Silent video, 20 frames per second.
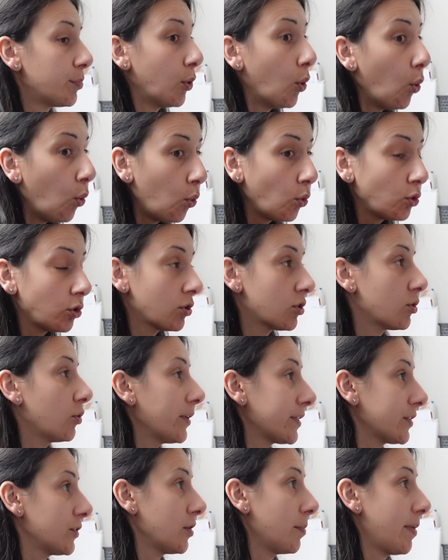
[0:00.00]
to put all your
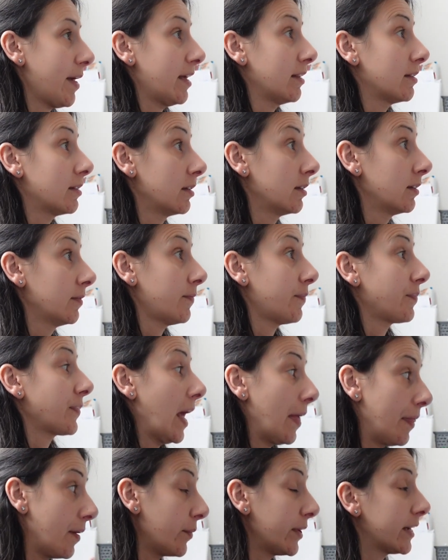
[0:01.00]
toys in your bed? Yeah.
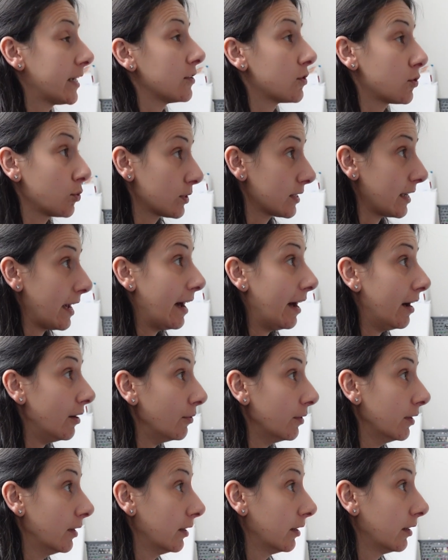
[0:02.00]
And then we can sort it
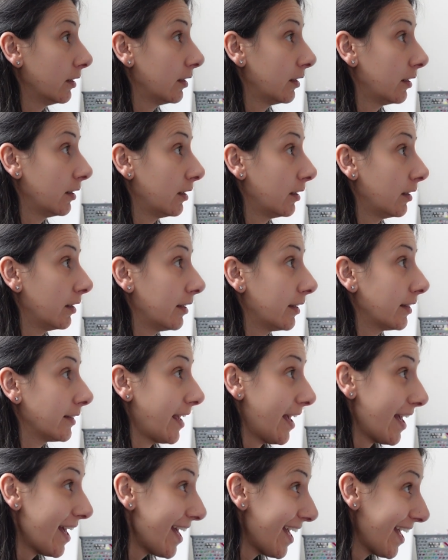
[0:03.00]
out?
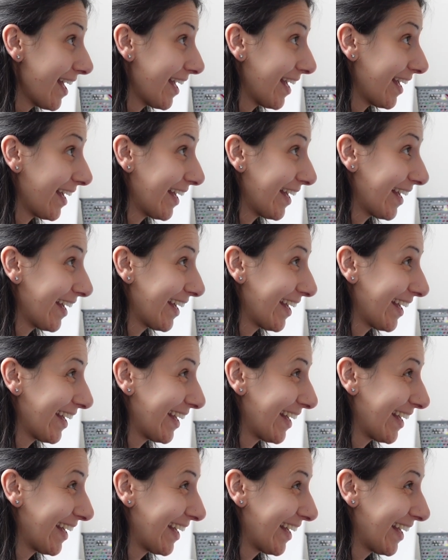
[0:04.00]
Yeah? We
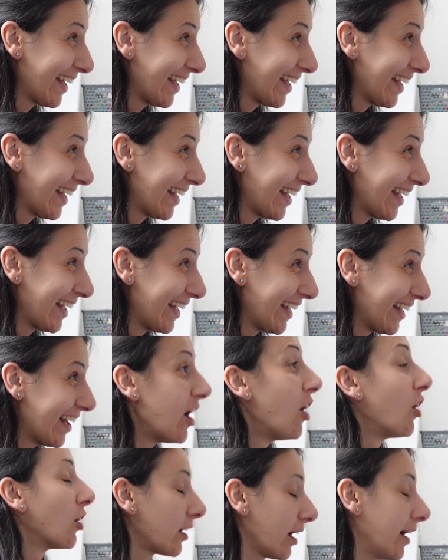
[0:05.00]
can do it
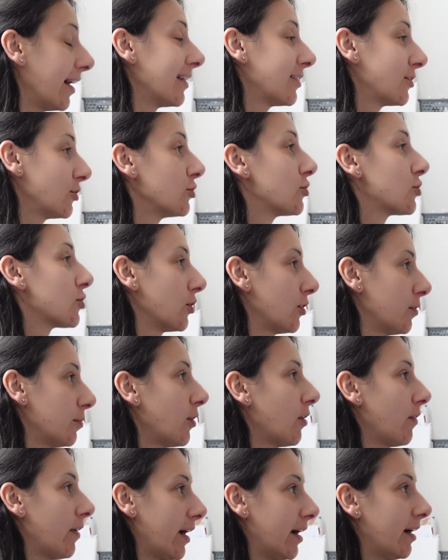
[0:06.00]
later. Okay, good job.
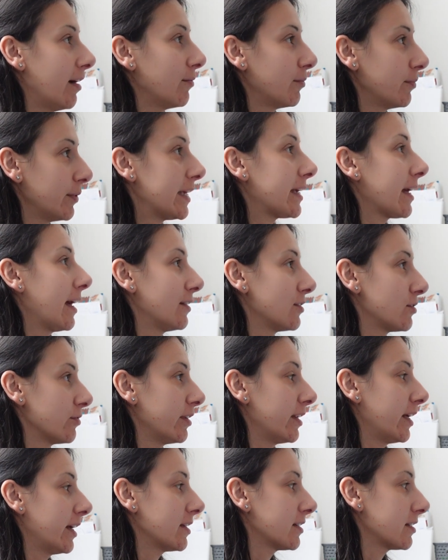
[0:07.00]
All right, we can do
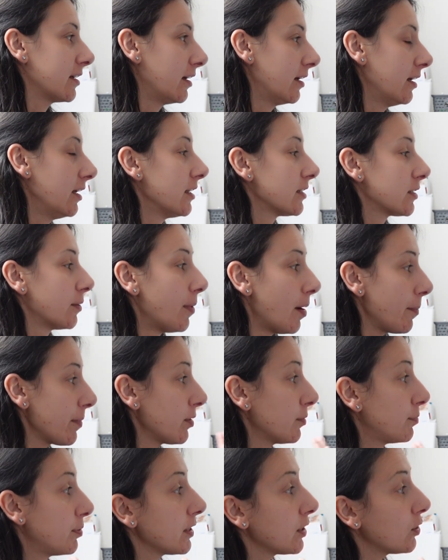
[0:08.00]
it later. So mummy
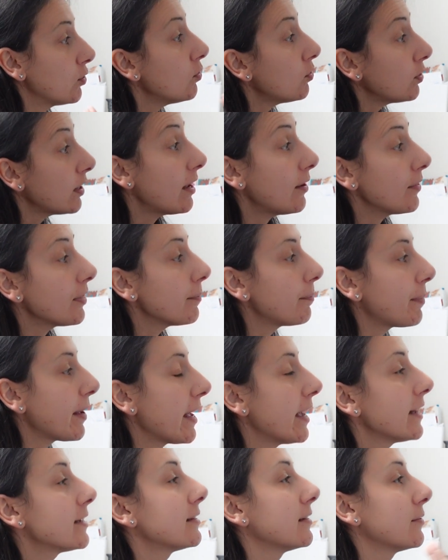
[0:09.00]
will put it all out on the
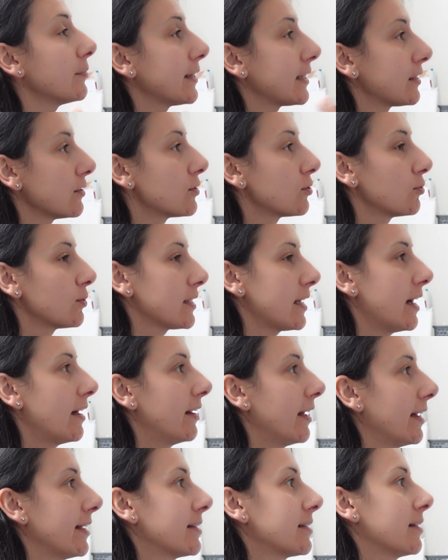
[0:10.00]
bed and then we can sort it out
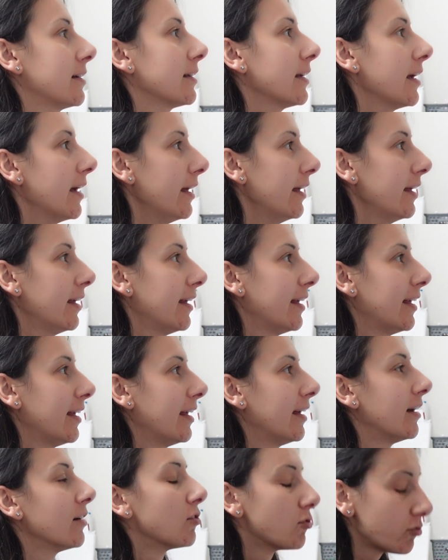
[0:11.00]
later, yeah? Yeah.
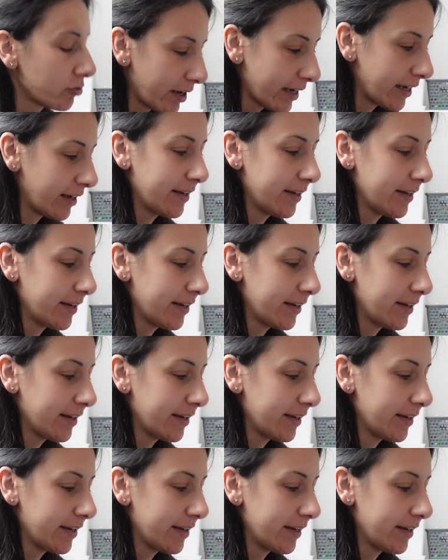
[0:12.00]
Great